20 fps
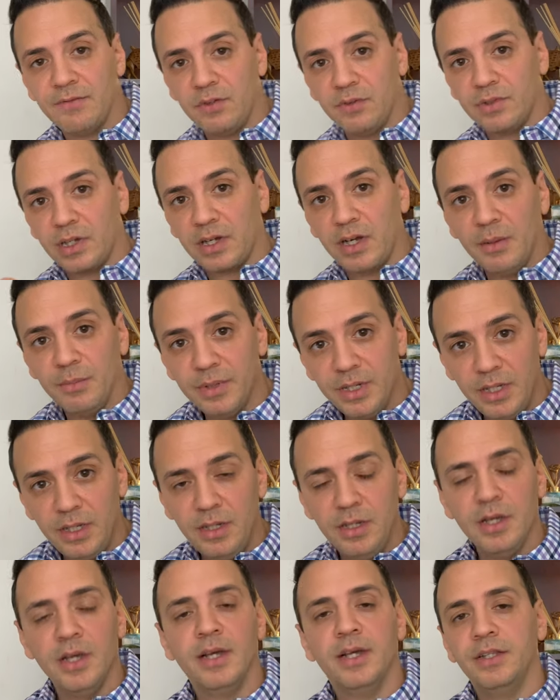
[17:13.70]
of the company
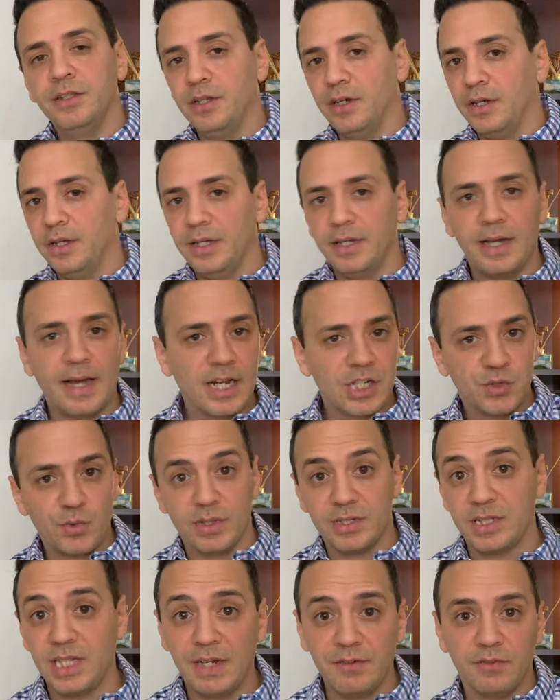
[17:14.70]
the actual
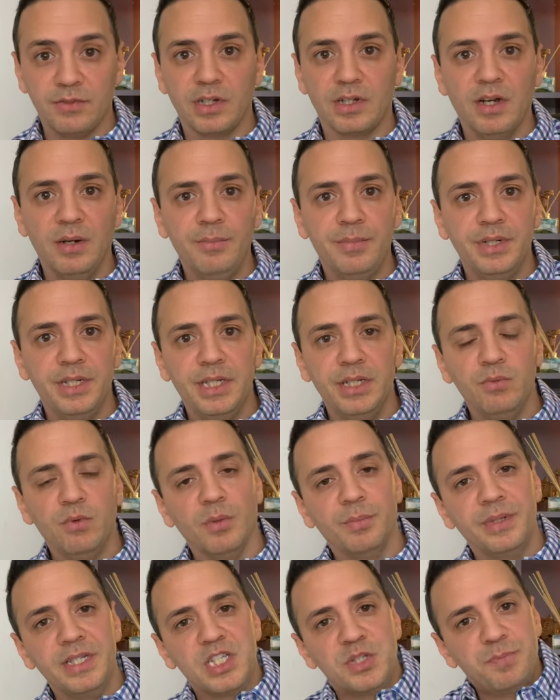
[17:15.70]
staff of the company will
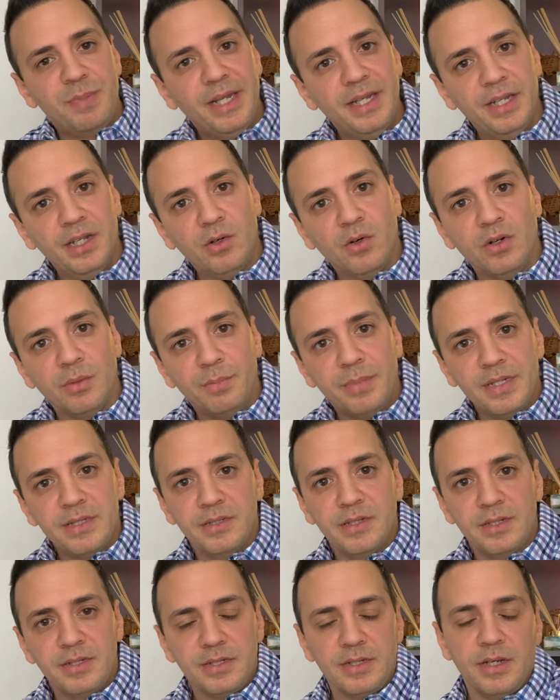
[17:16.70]
be spending on
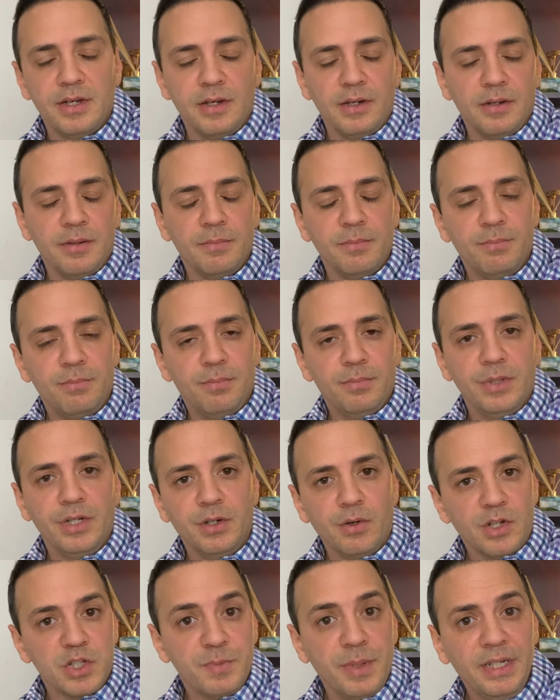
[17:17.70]
business, um, you
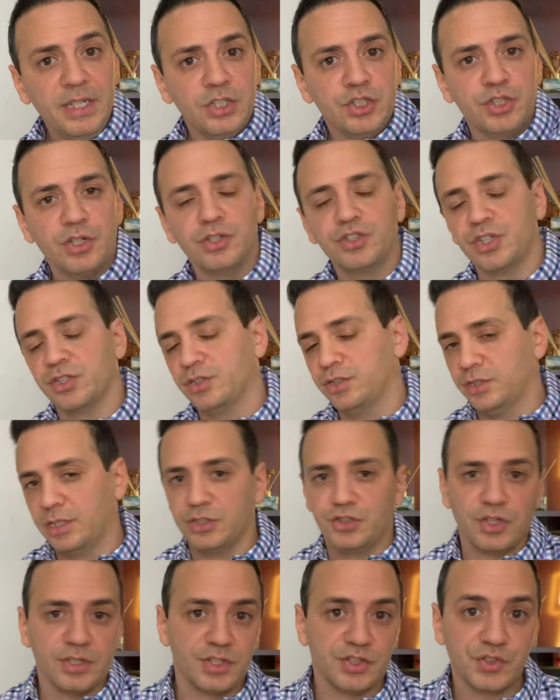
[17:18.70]
know, expenditures
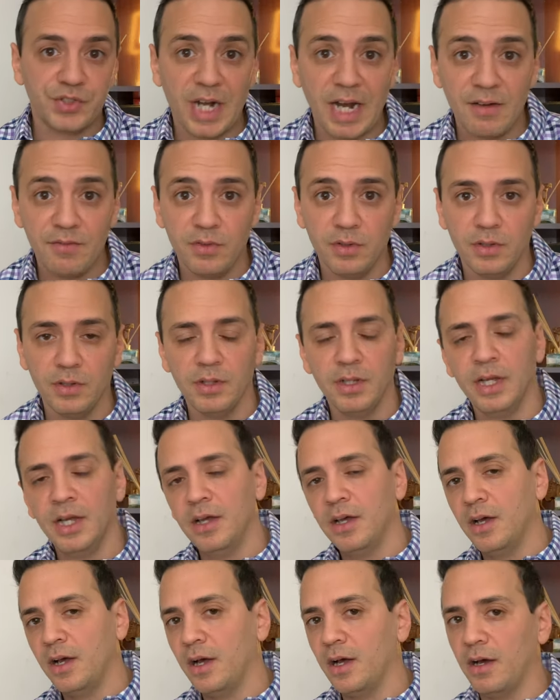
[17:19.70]
such as travel,
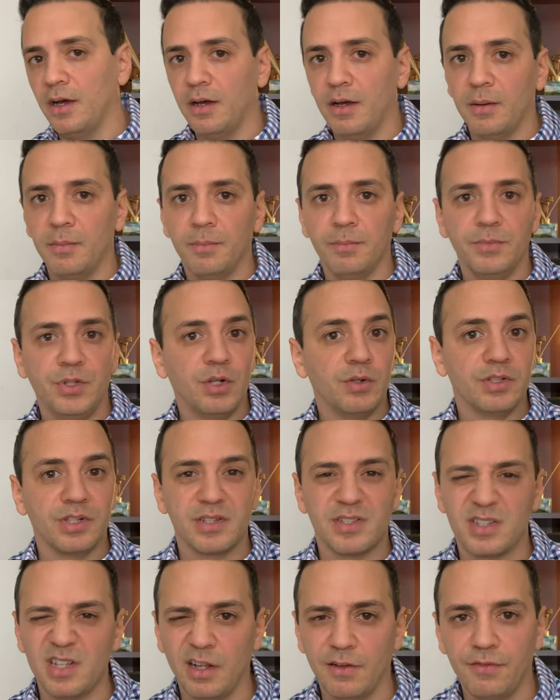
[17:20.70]
um, you know, their
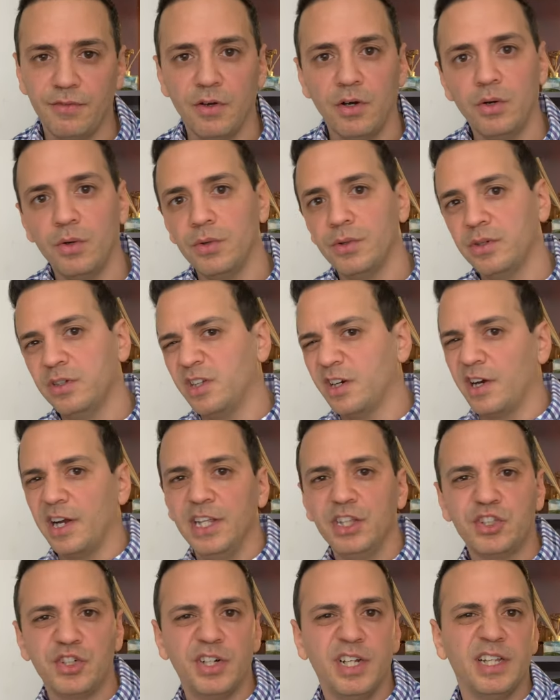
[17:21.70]
cell phone, their
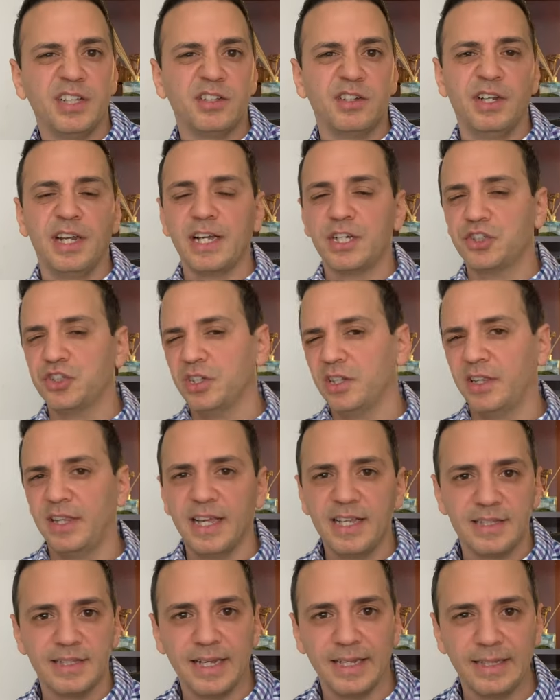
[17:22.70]
internet connection,
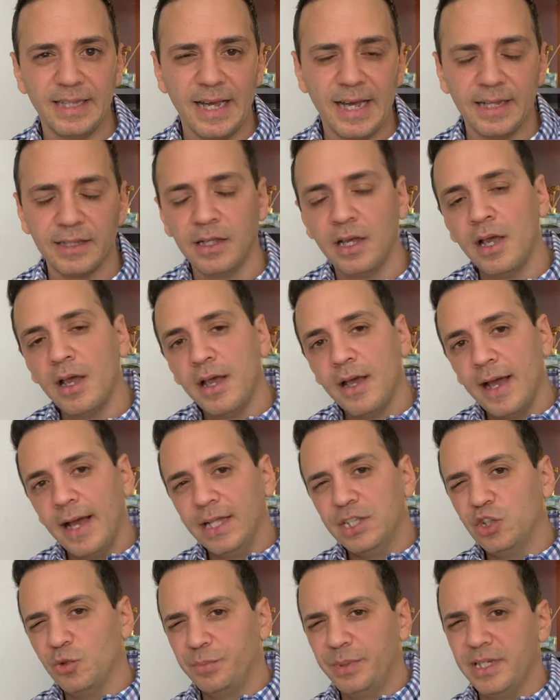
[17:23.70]
things like that,
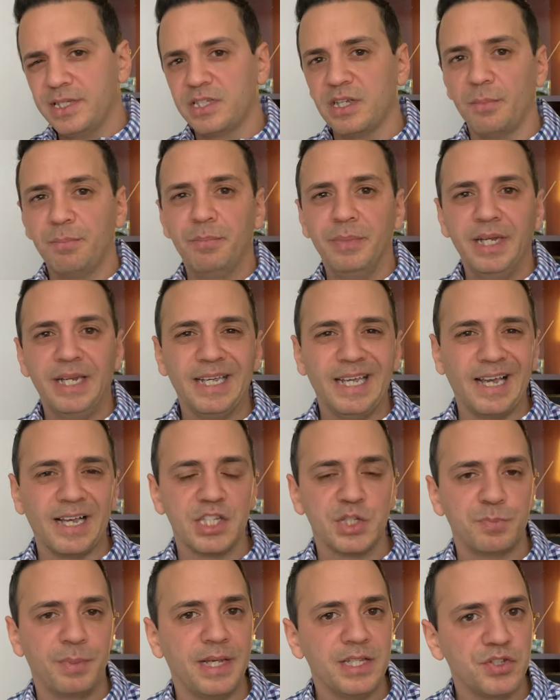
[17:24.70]
and they'll be submitting
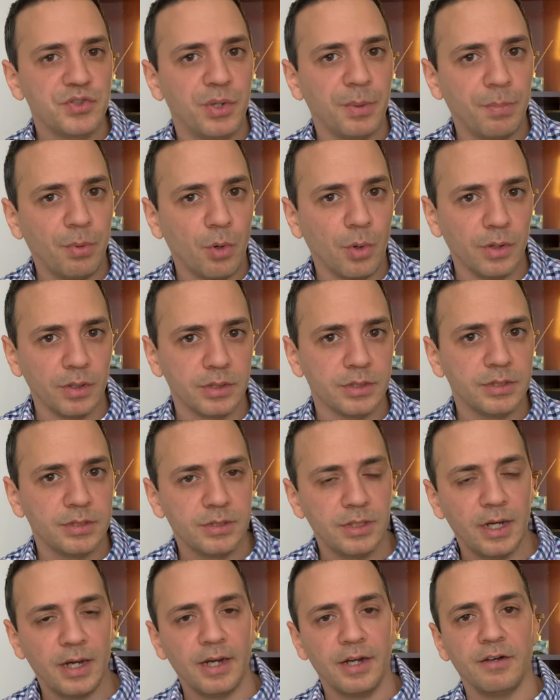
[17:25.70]
expense reports
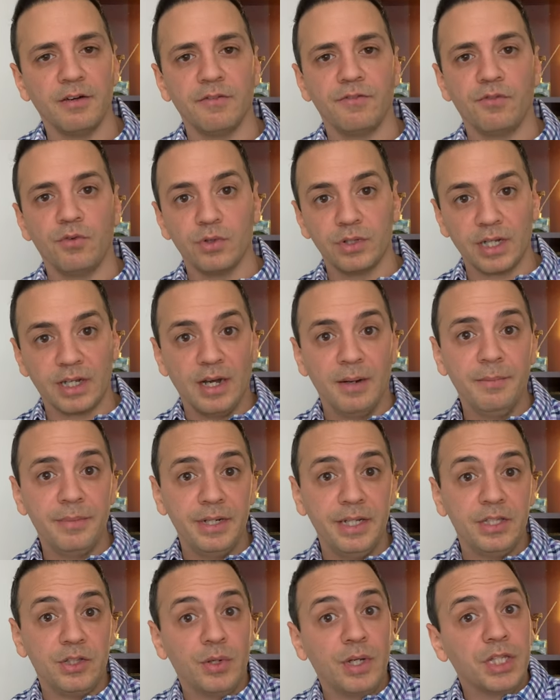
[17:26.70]
uh, for the
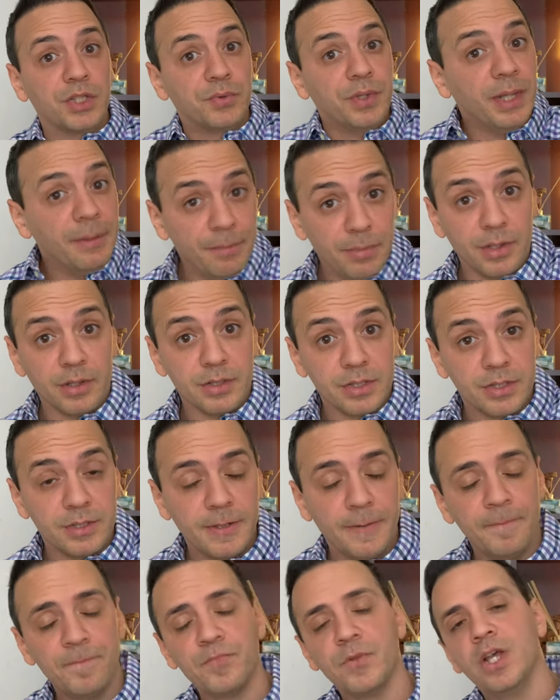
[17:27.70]
company to get reimbursed.
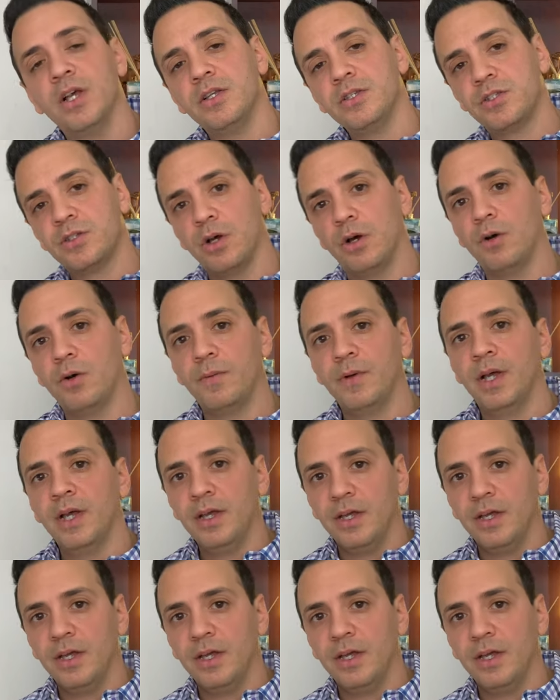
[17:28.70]
So